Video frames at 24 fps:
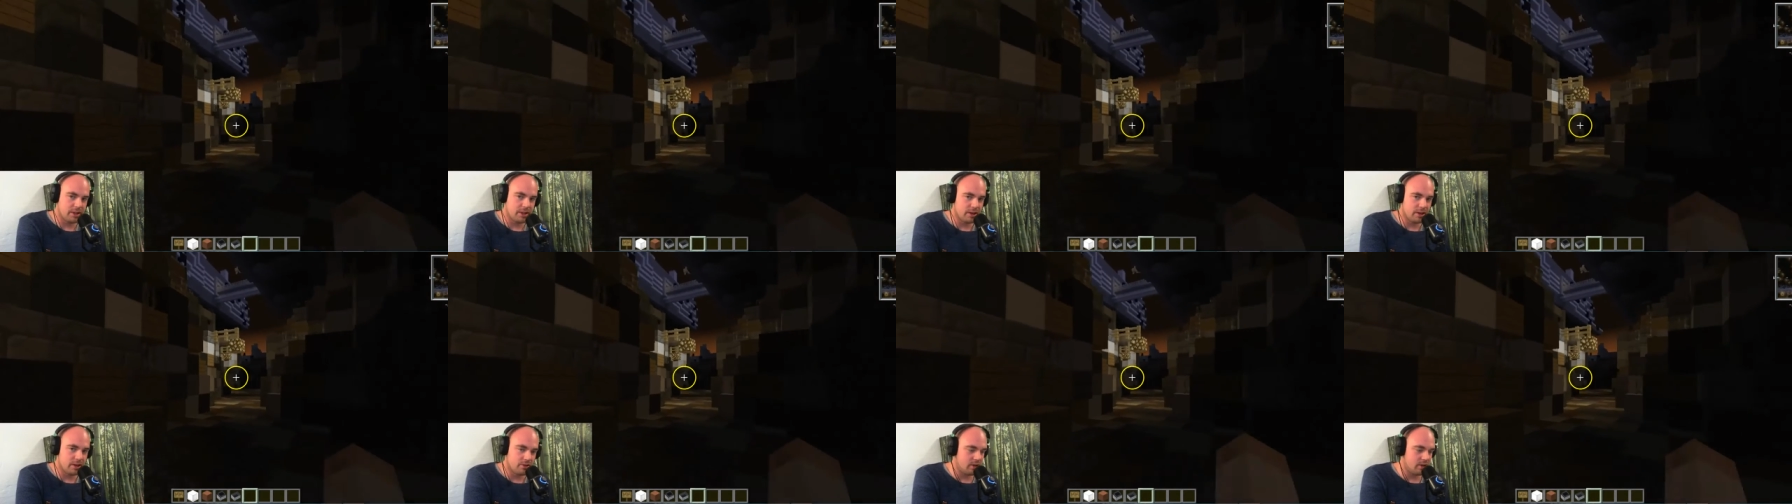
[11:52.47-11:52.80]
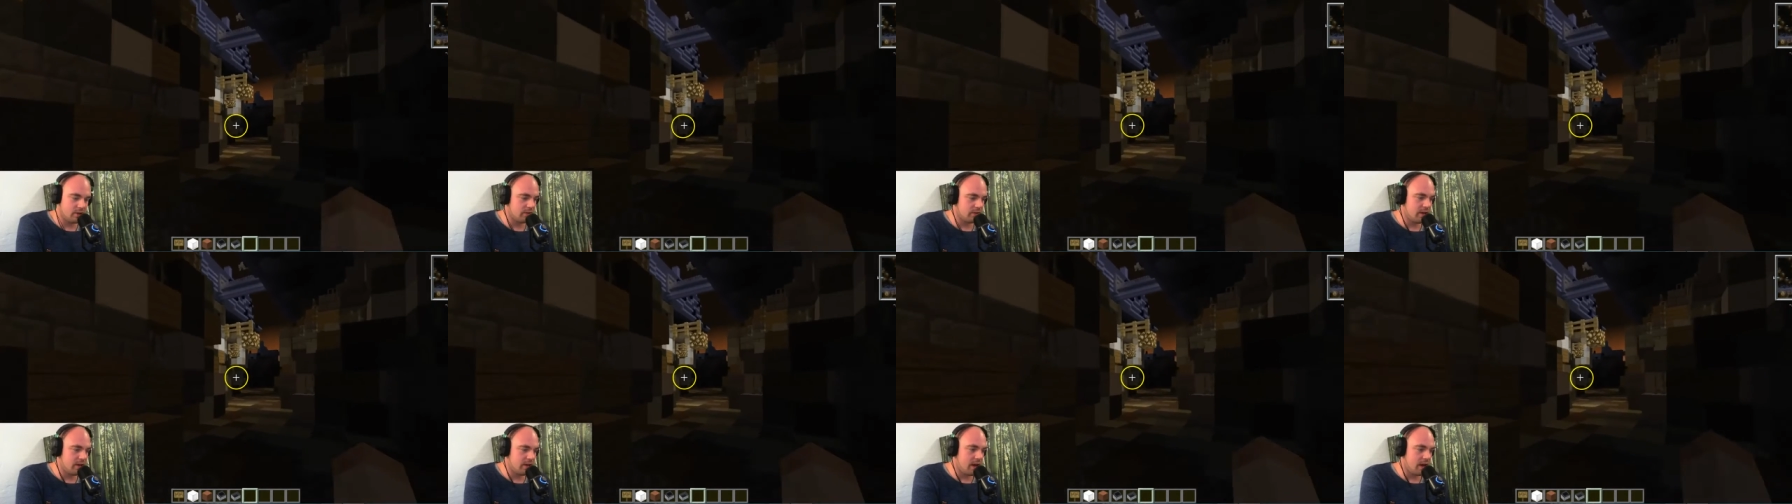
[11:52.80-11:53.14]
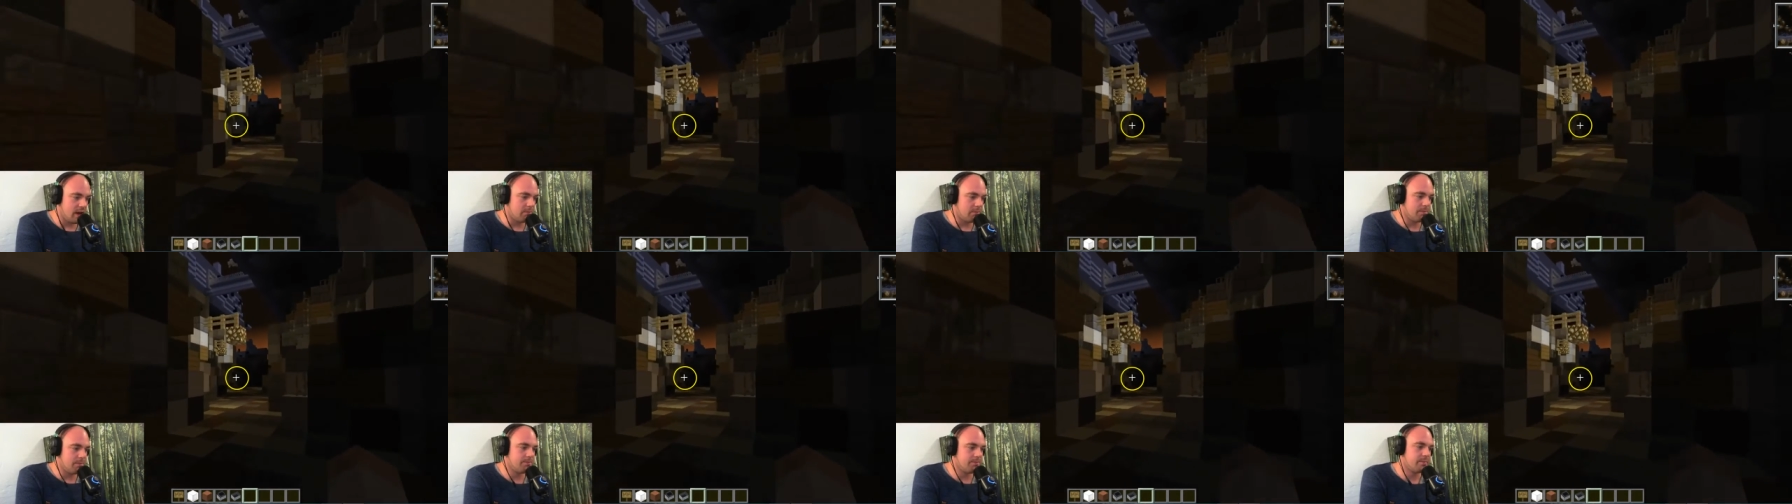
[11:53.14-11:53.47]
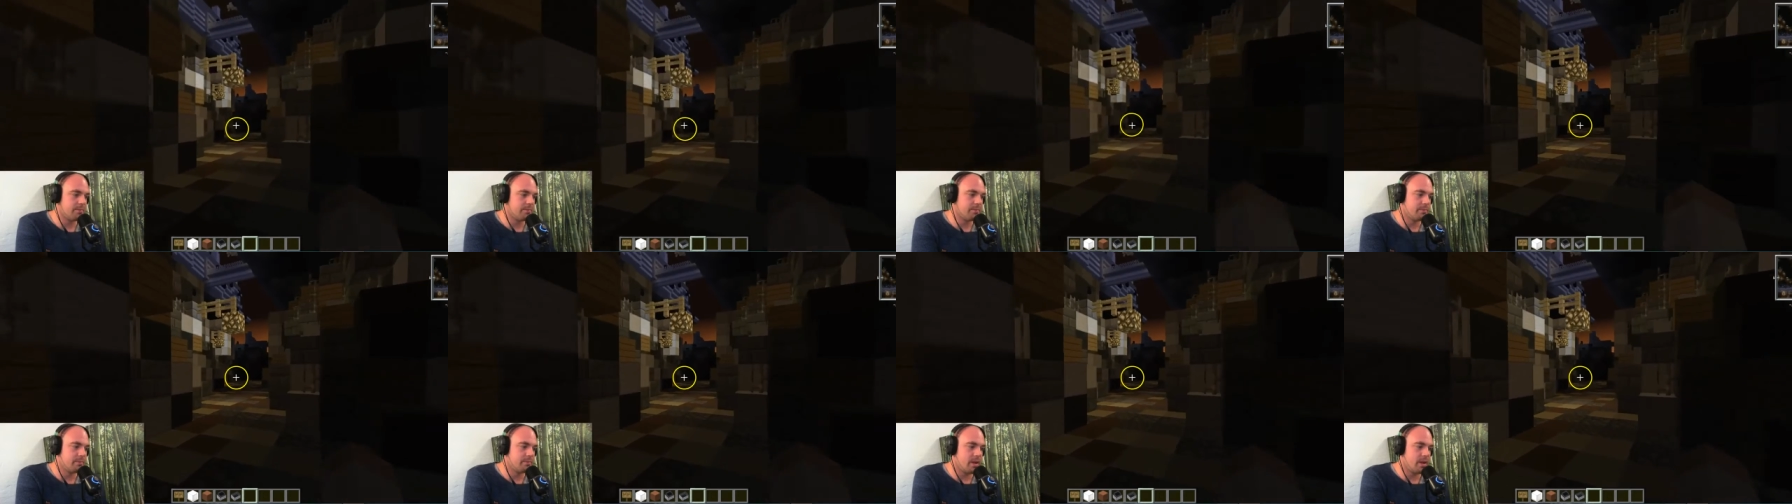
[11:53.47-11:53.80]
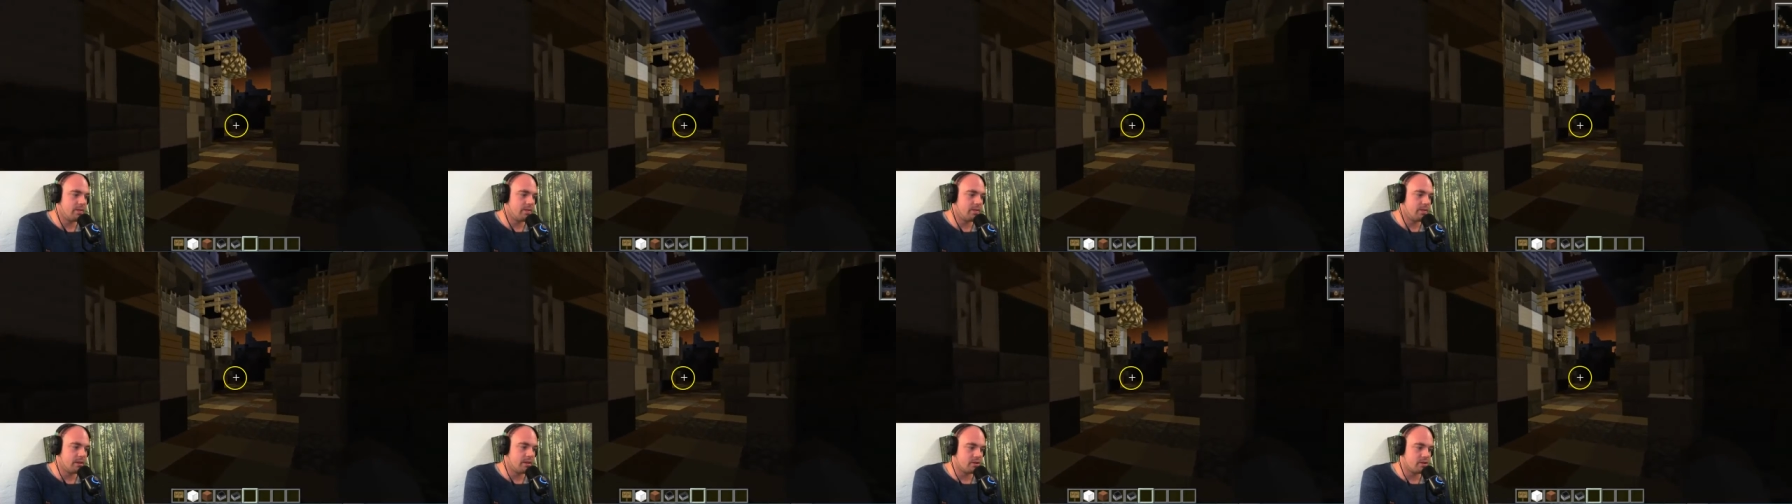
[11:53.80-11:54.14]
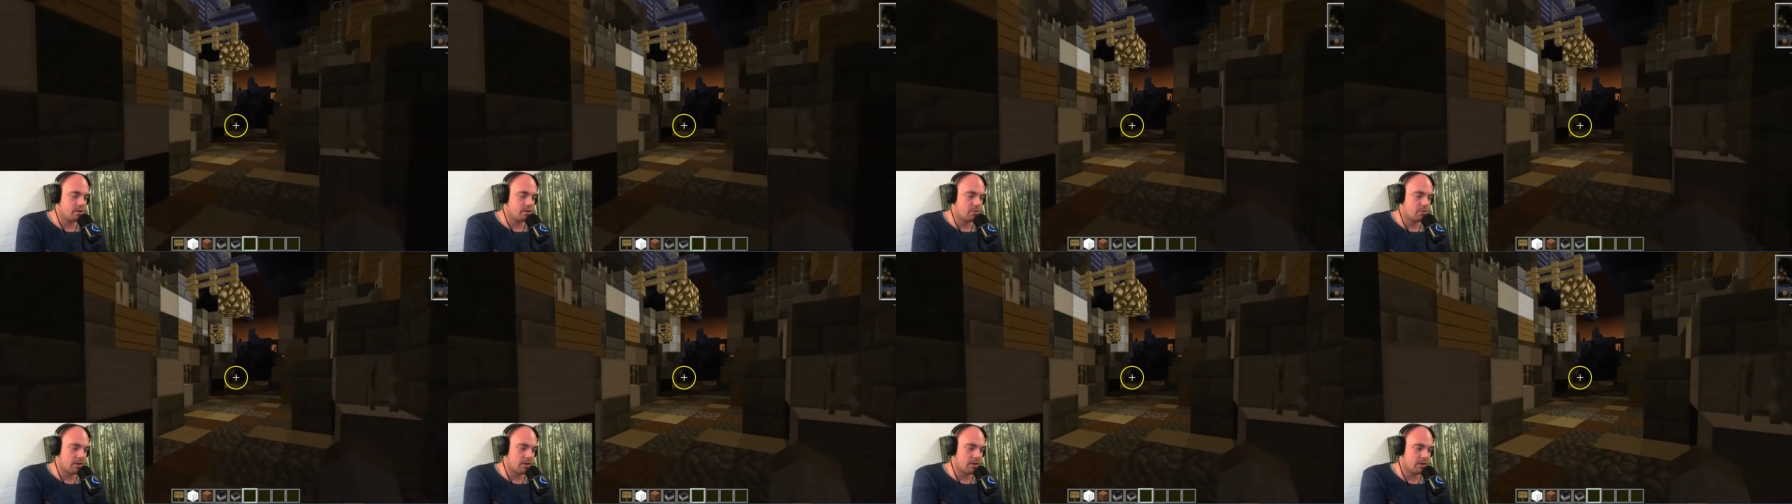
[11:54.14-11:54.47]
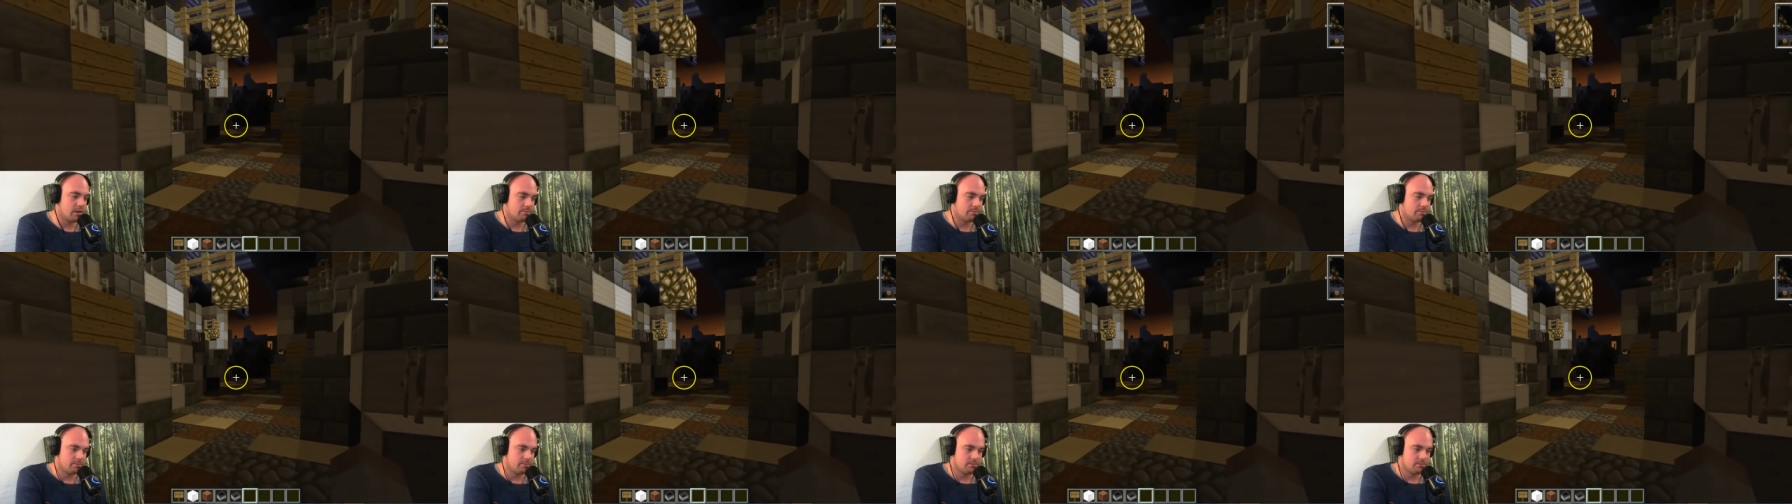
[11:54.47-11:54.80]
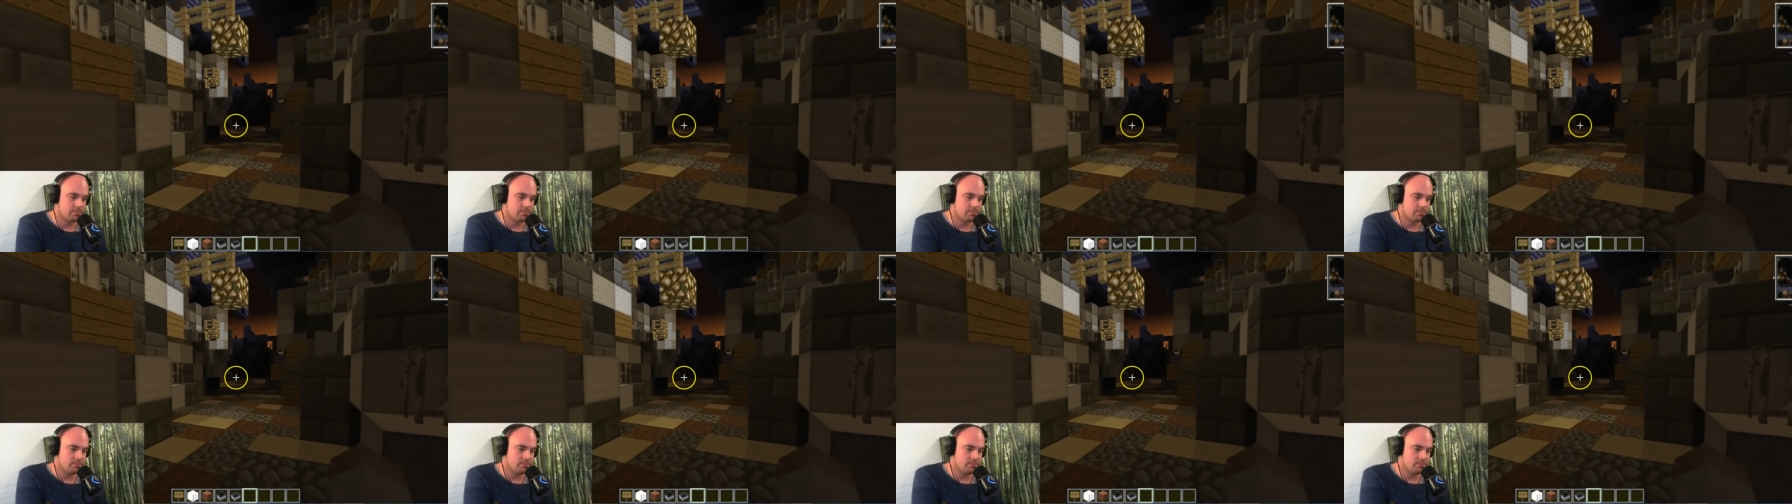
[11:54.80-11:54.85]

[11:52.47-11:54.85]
later in the game, and the Shinra,